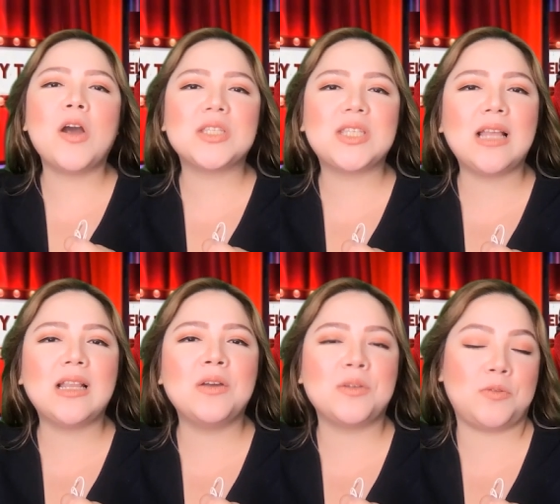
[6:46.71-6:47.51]
are
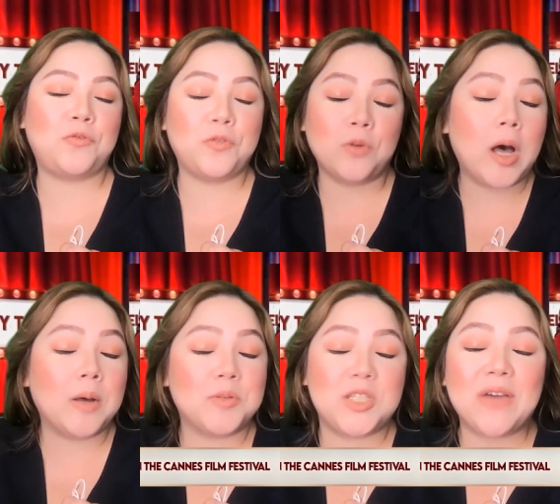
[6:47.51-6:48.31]
several, uh,
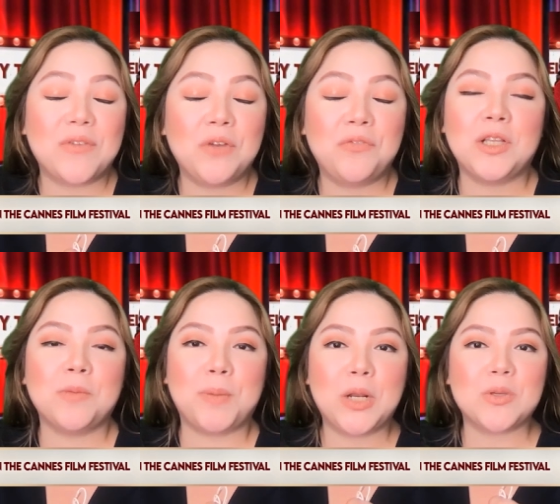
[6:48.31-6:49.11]
um, several
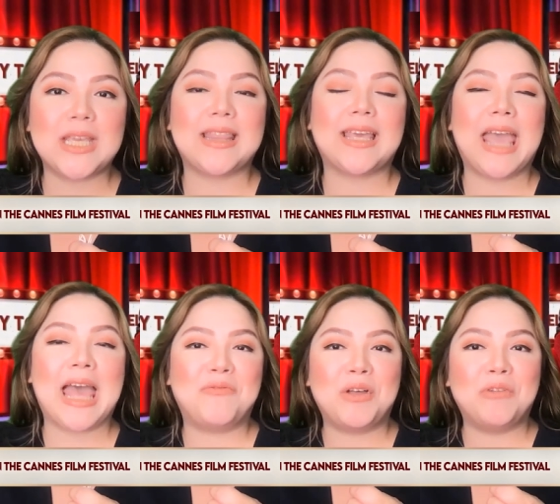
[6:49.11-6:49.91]
Filipinos at the
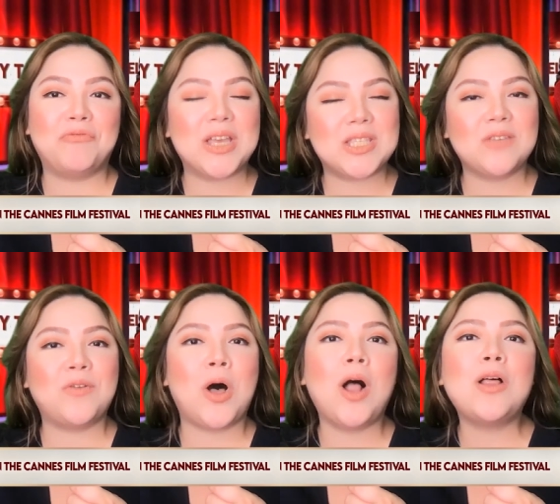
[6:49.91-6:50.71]
Cannes Film
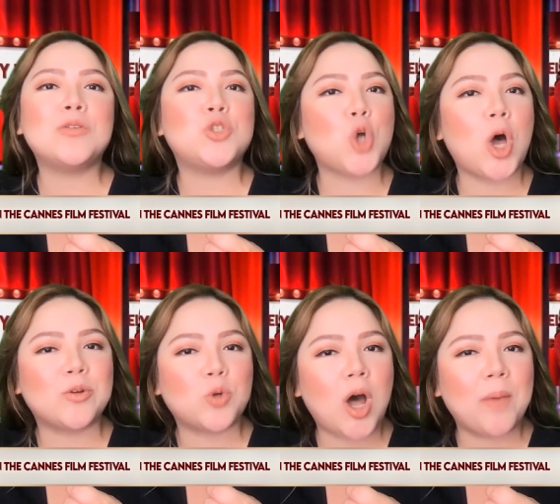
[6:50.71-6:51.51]
Festival,
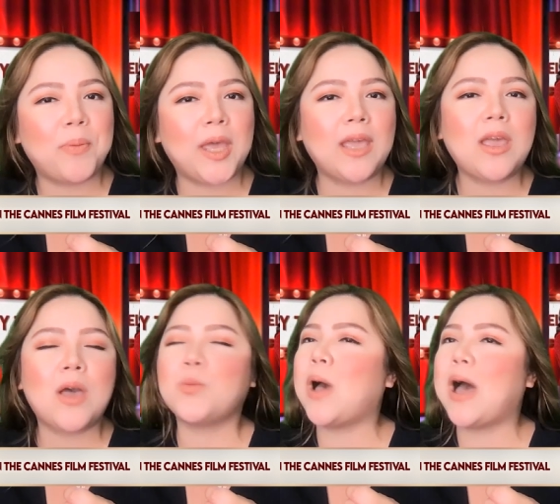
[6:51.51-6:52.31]
jaw-dropping,
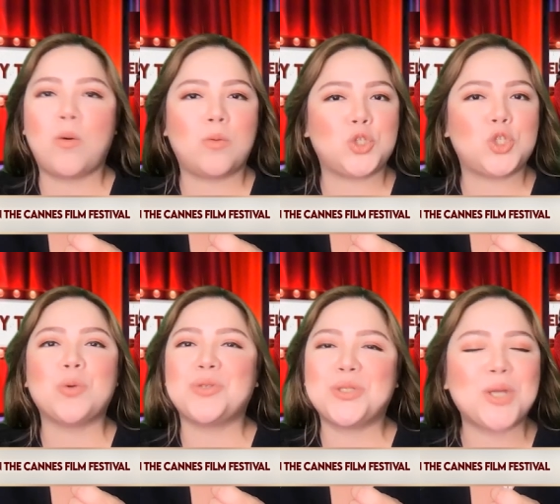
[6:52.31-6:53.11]
wow,
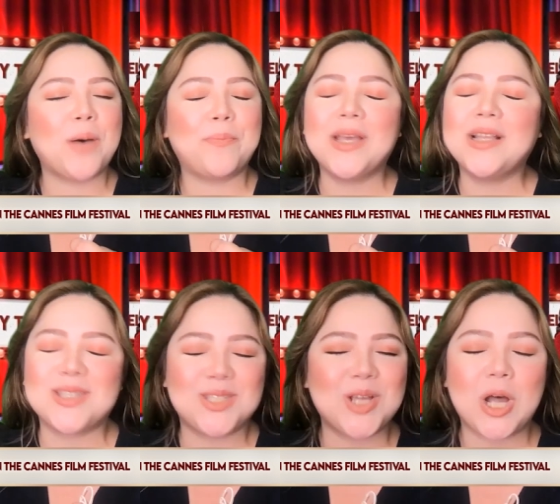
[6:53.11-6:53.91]
show-stopping.
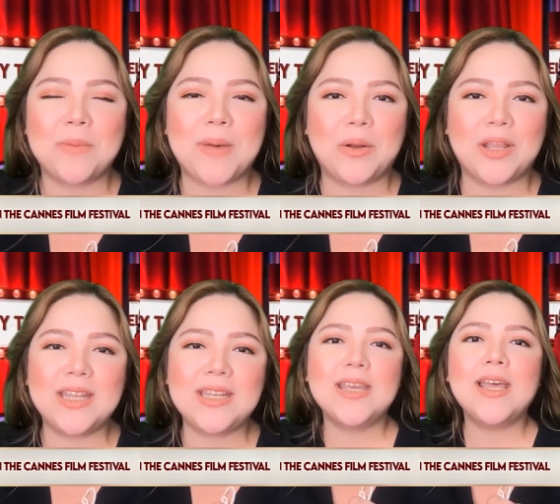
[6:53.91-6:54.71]
Let's talk about
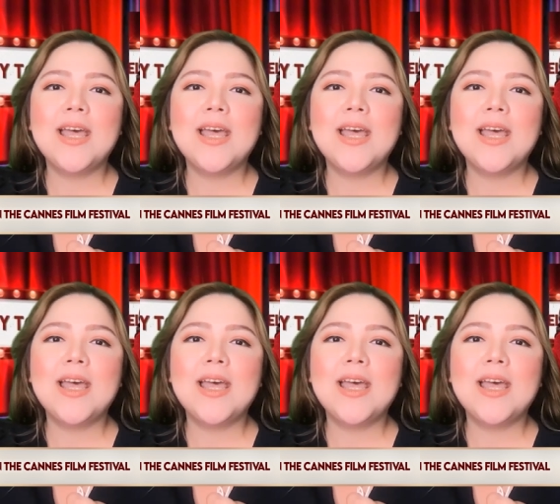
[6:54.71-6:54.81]
it.